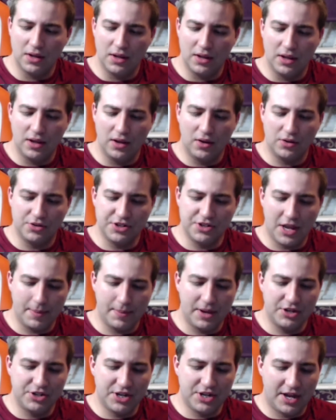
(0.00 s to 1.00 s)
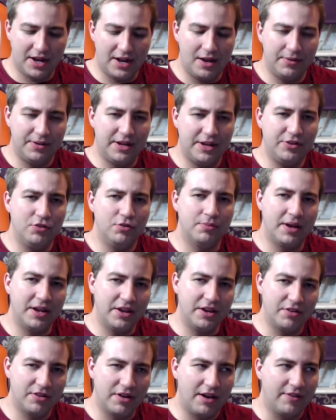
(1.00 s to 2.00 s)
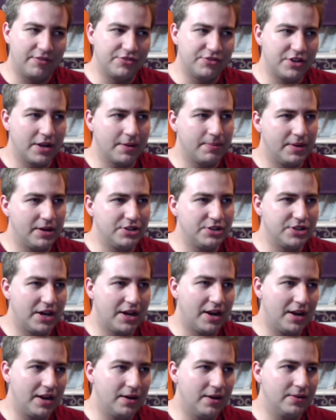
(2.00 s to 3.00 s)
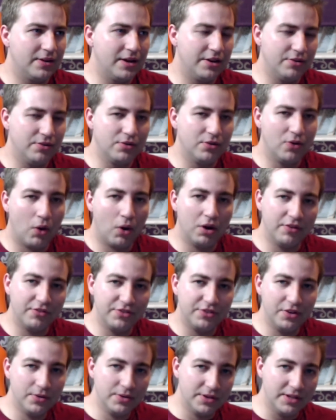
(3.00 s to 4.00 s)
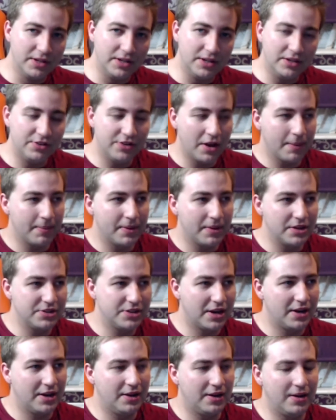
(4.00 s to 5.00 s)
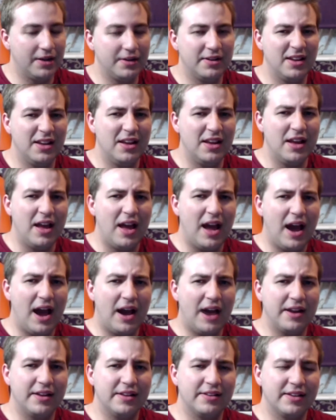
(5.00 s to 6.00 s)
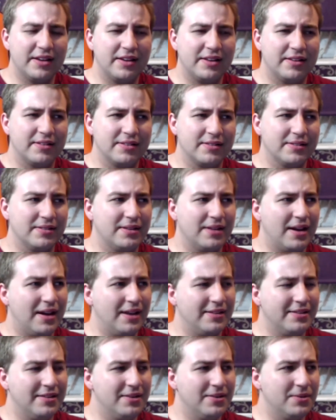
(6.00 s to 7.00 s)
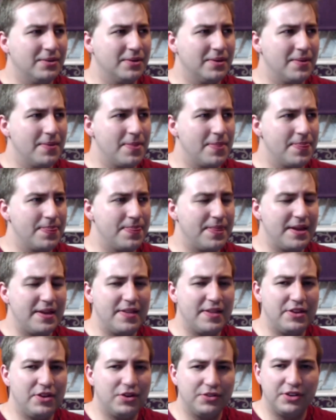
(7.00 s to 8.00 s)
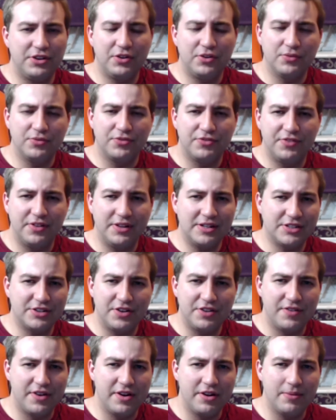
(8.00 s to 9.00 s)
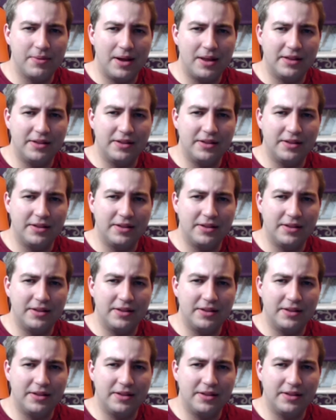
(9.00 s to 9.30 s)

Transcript: oh, check my channel out, I do Minecraft. Check my channel out, I do Call of Duty. Check my channel out, and it's like, I don't know, they don't filter very well.